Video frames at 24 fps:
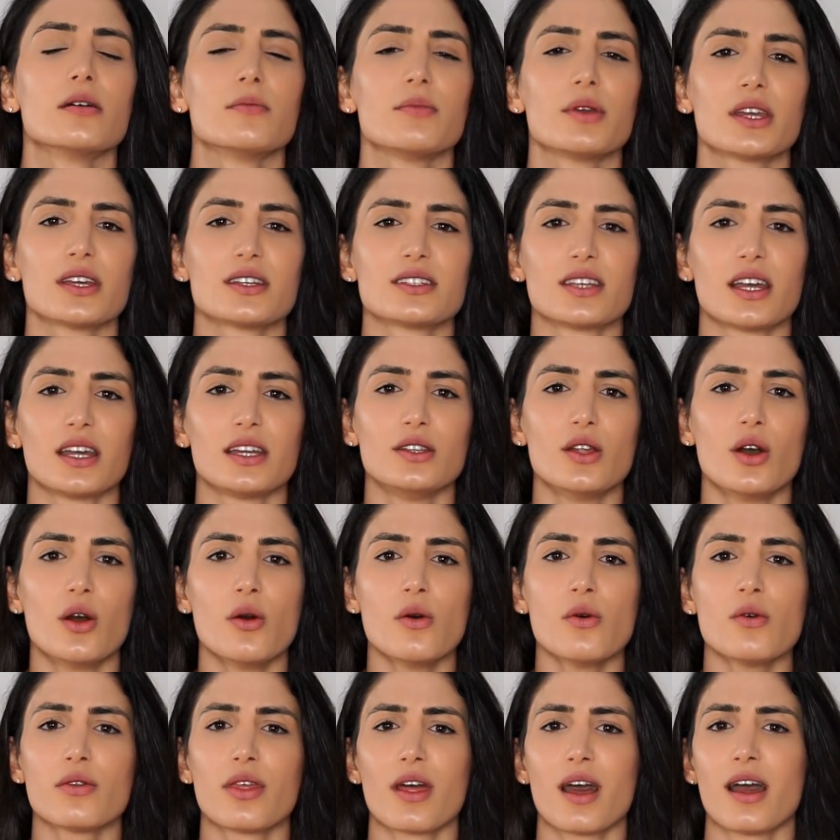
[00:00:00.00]
Because I
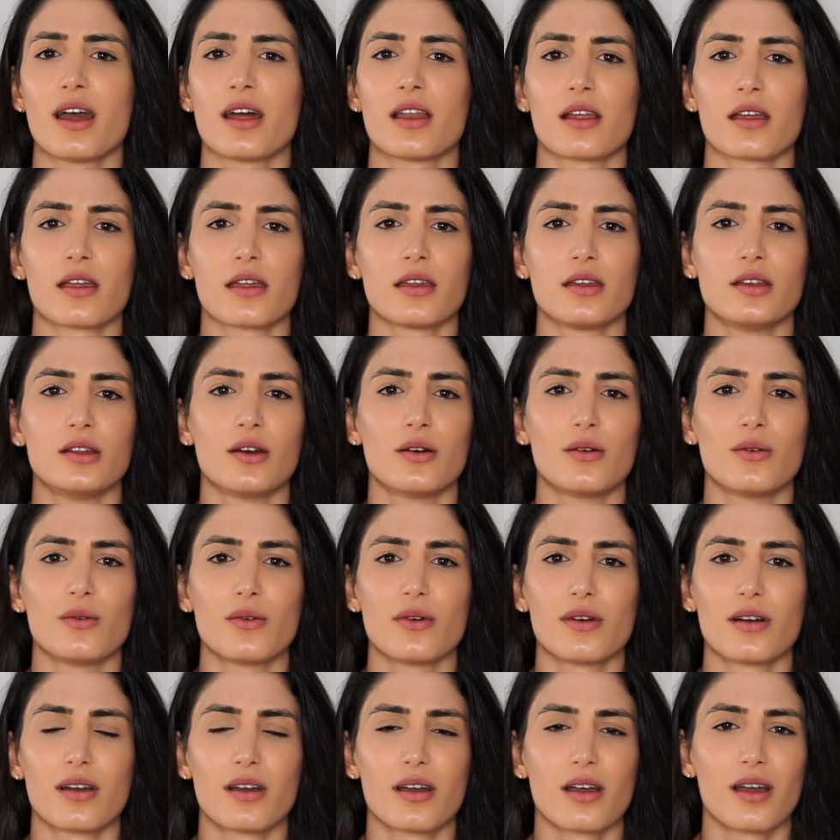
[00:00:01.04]
know that,
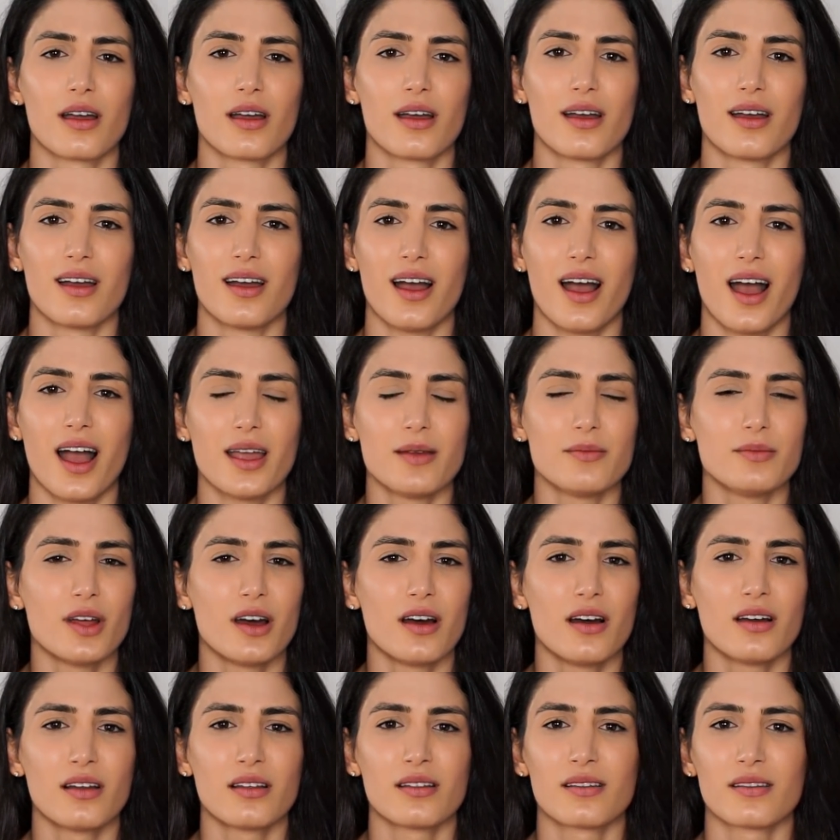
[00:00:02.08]
I'm
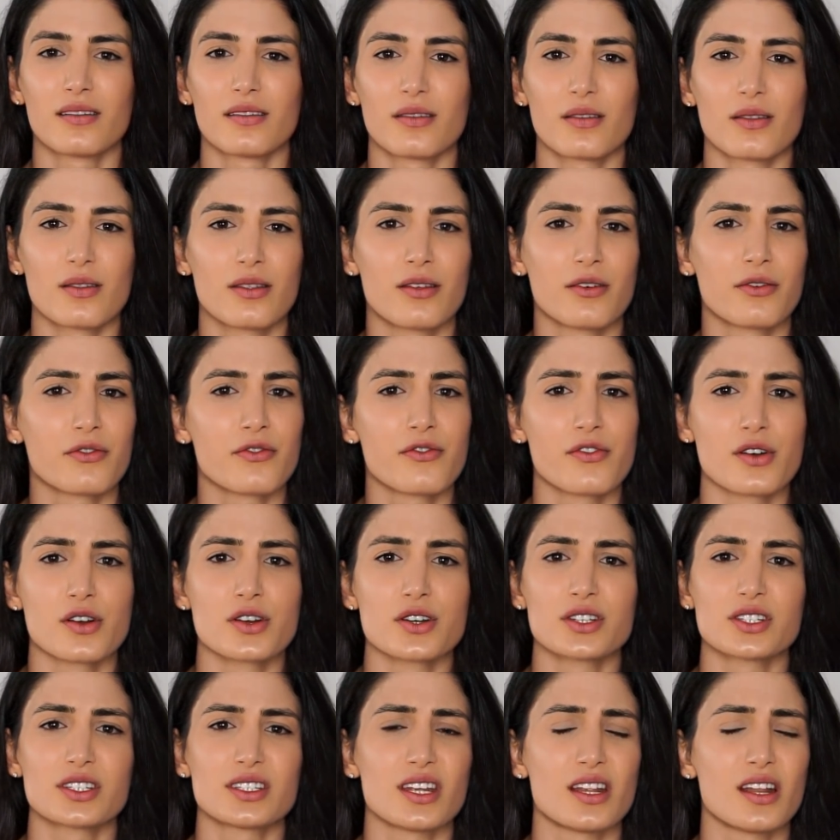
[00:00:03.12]
not the
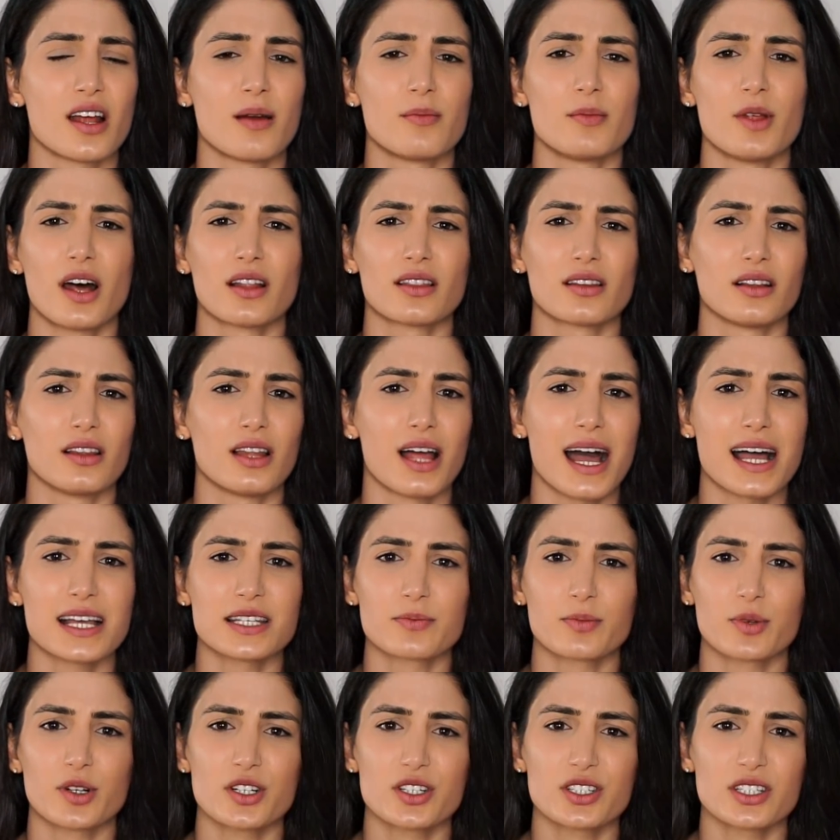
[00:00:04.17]
first and I'm not the
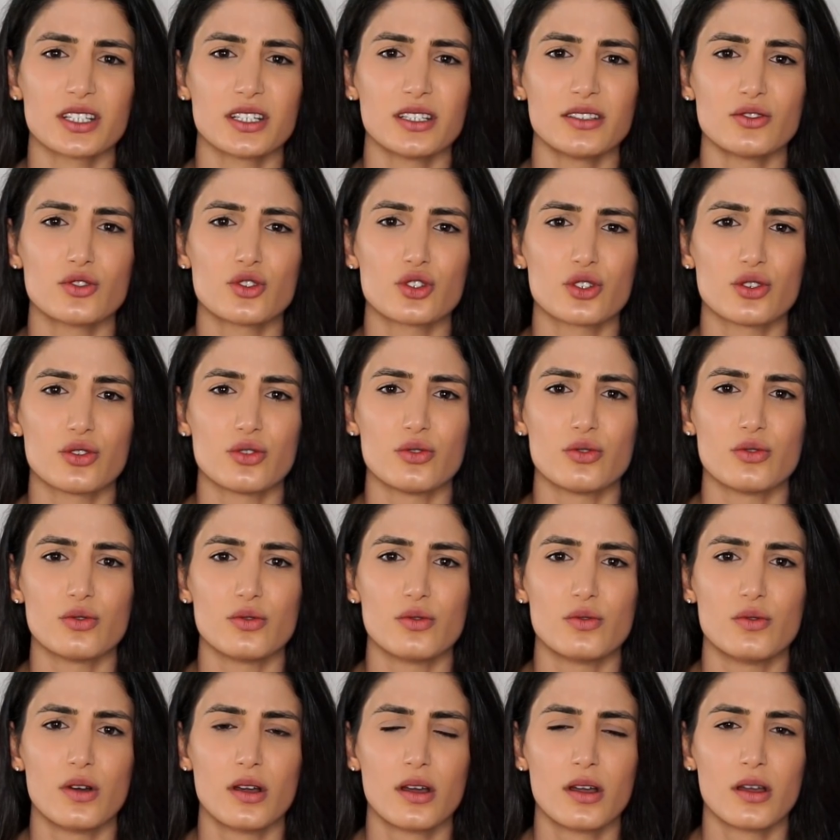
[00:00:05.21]
last person
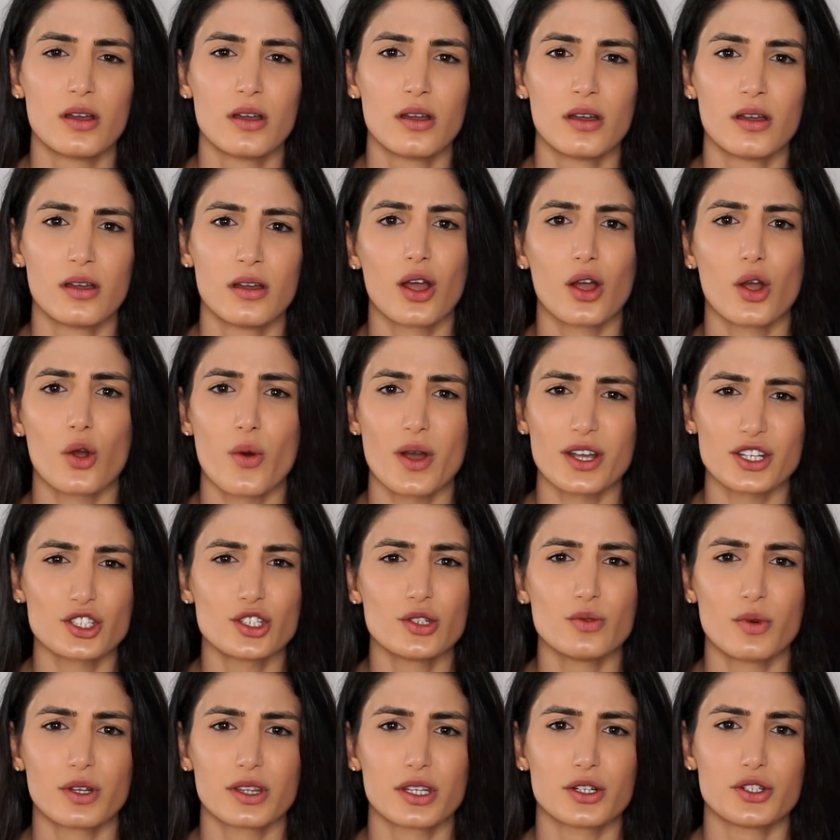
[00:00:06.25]
to
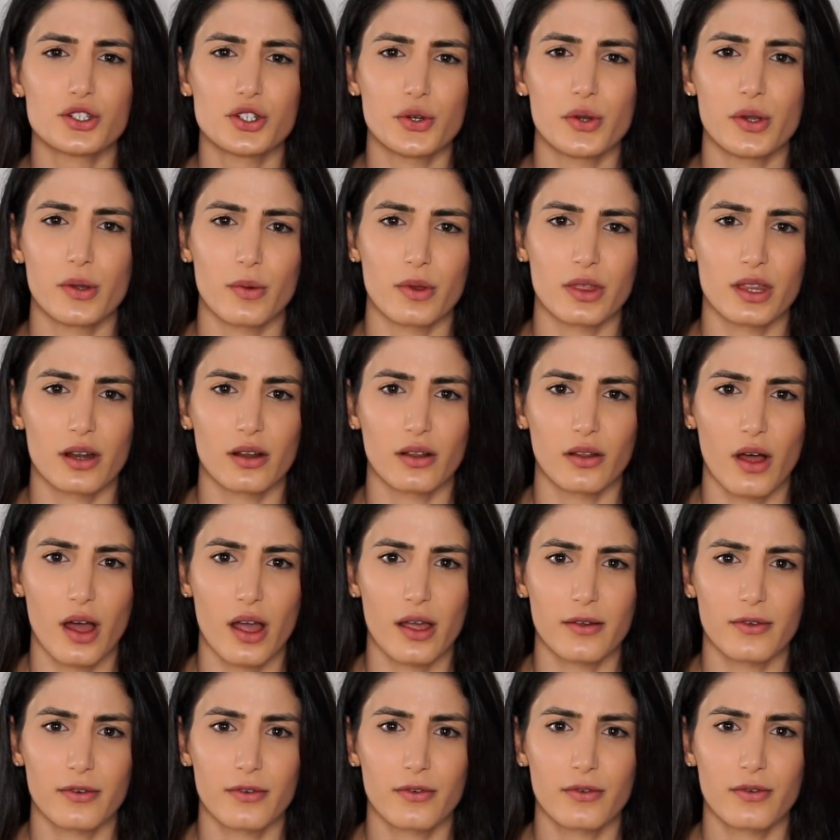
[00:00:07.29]
question what they're doing with their
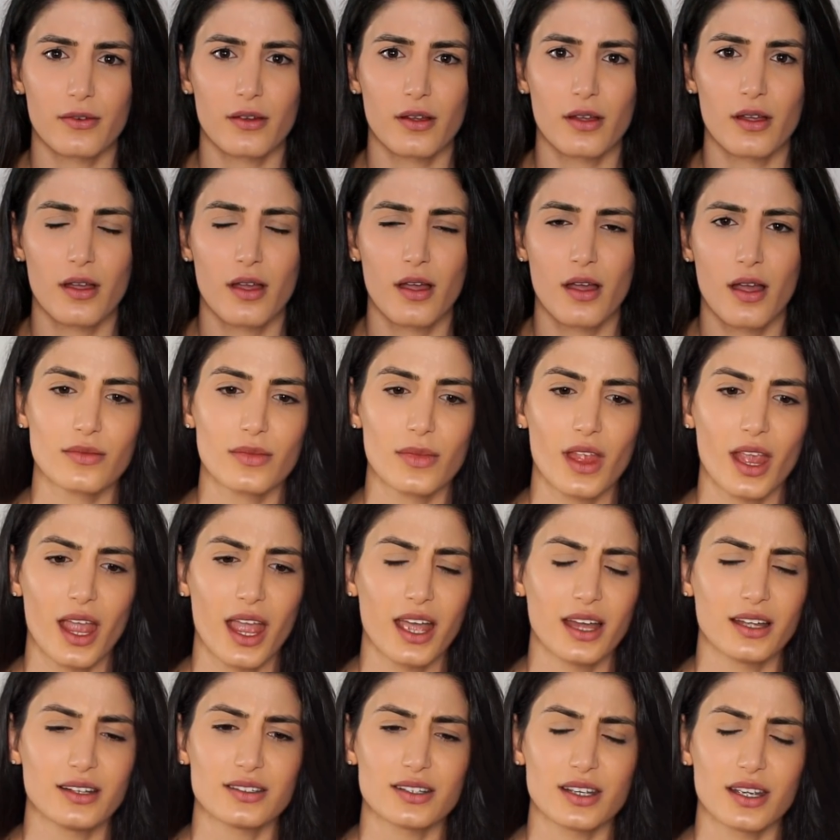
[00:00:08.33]
life.
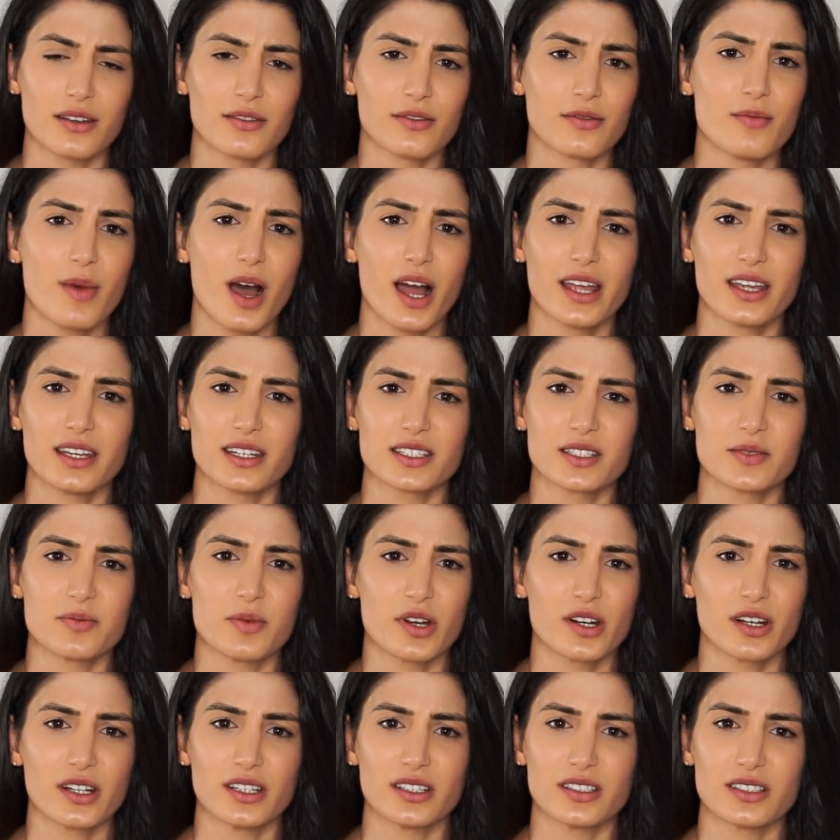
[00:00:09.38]
And if my
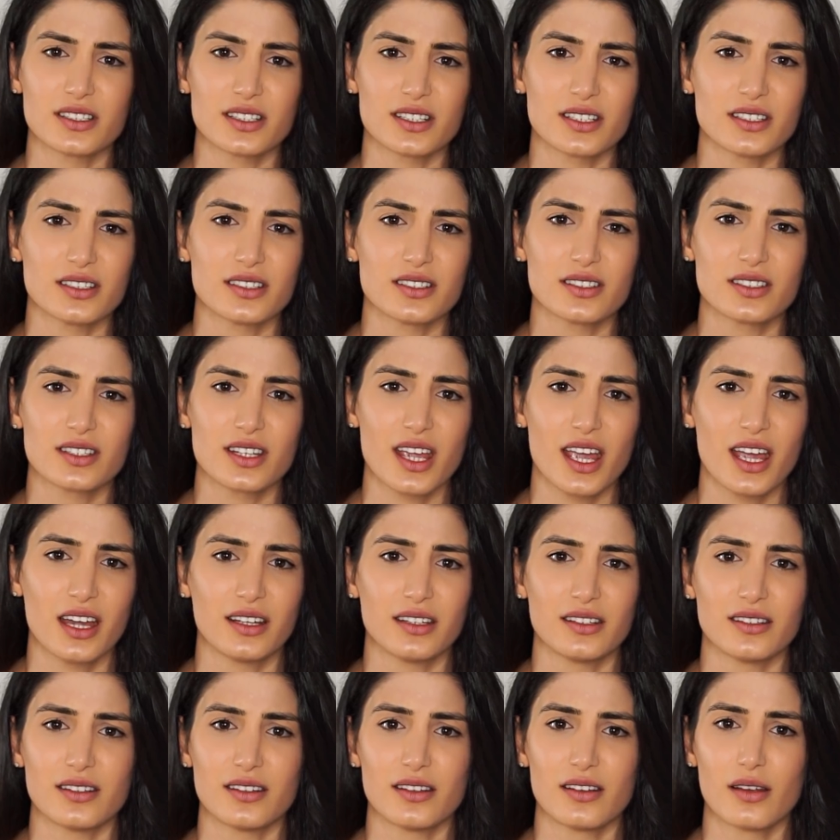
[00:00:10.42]
experiences
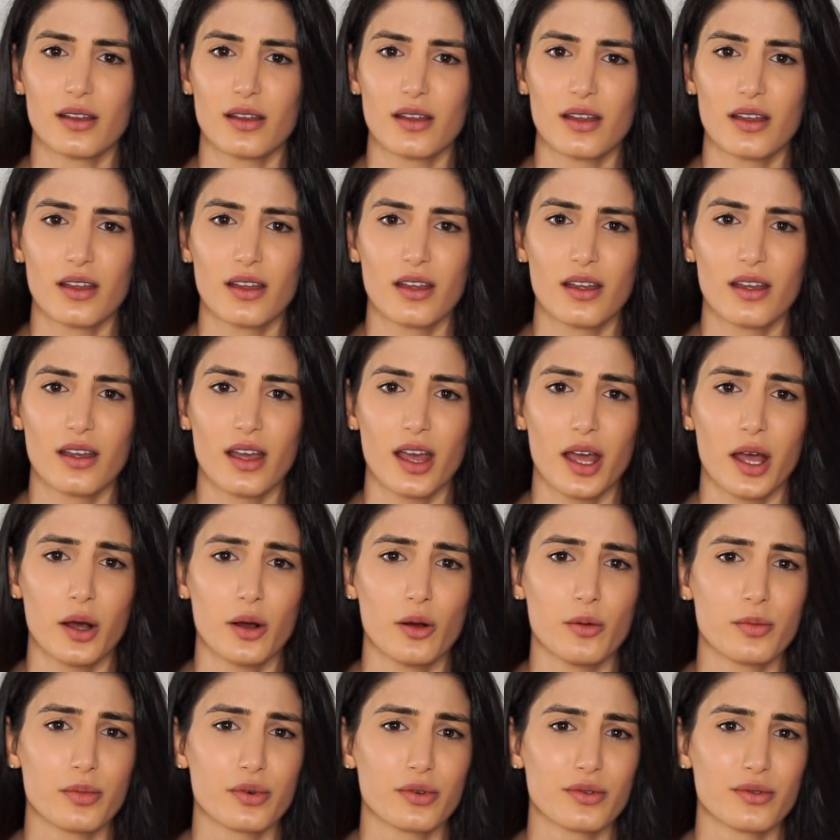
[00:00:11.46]
can
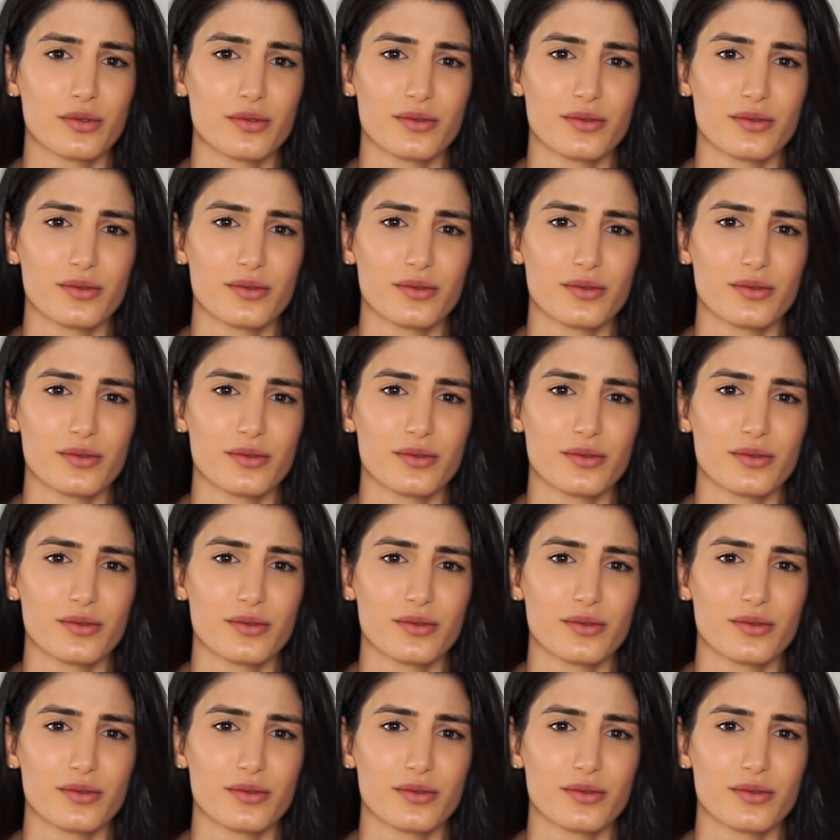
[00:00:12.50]
help